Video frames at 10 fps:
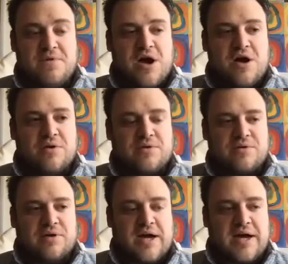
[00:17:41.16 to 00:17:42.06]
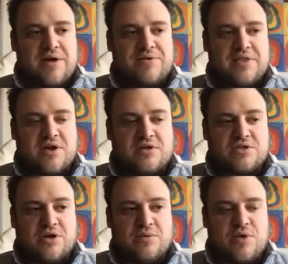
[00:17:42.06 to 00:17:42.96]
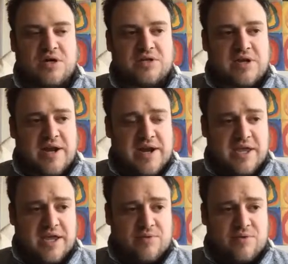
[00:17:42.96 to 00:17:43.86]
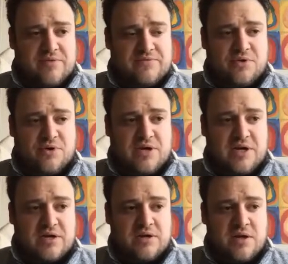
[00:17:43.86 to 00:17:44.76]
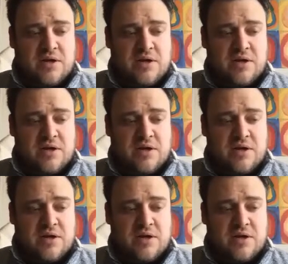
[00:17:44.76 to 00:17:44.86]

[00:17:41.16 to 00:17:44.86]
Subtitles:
no, around one in Connecticut, one in Florida, a couple in